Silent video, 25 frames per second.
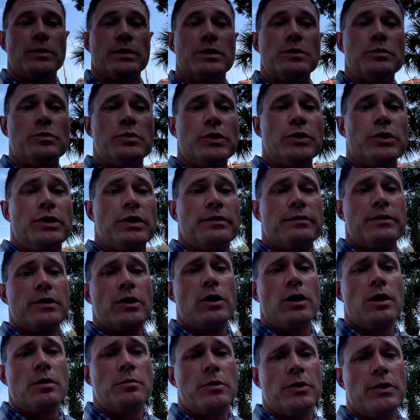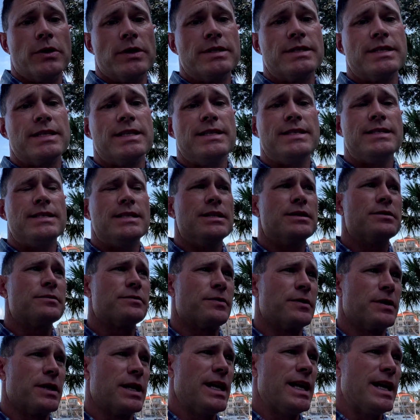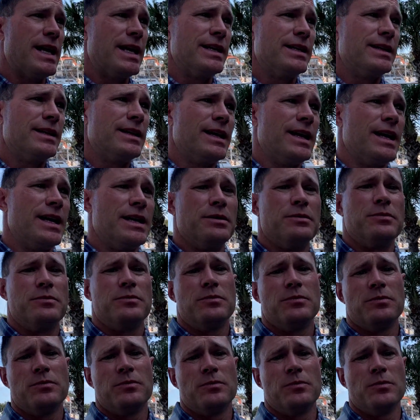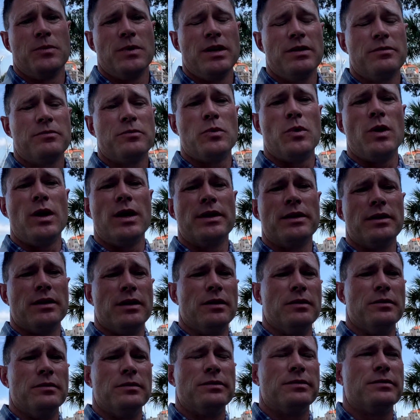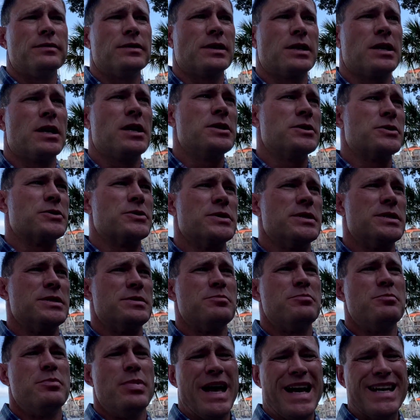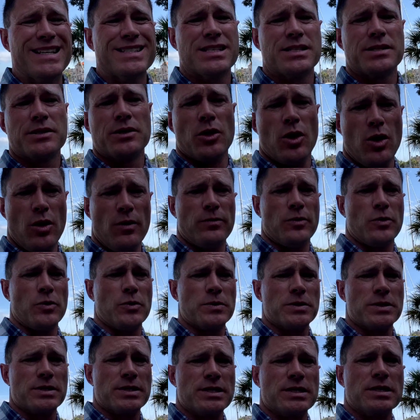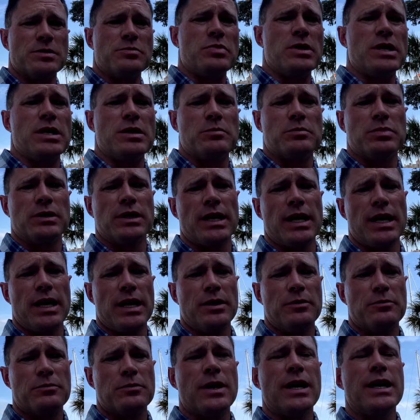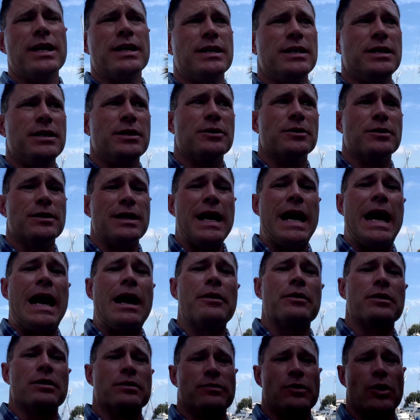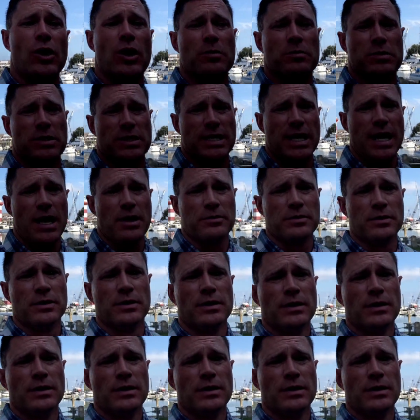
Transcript: The beauty of the harbor, it's easy to forget that we have one of the country's best golf courses being played right here out of Harbour Town.